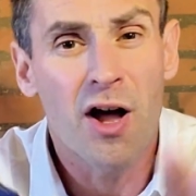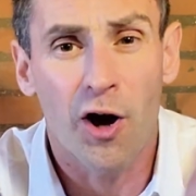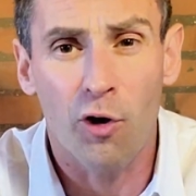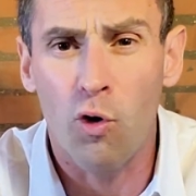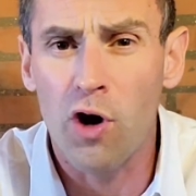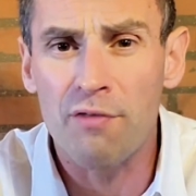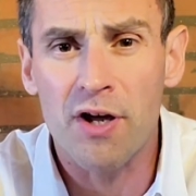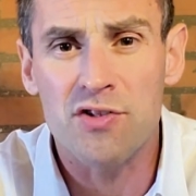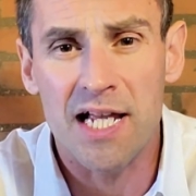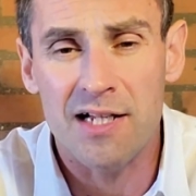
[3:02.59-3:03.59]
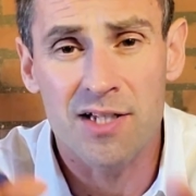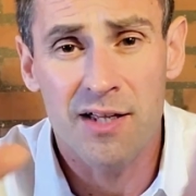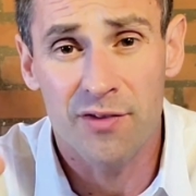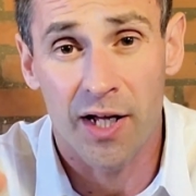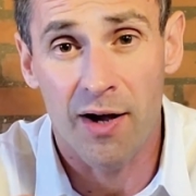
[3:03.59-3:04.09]
and all of those things
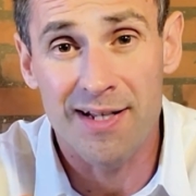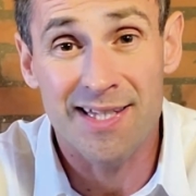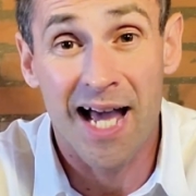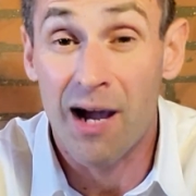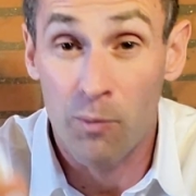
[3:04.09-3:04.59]
that go into that.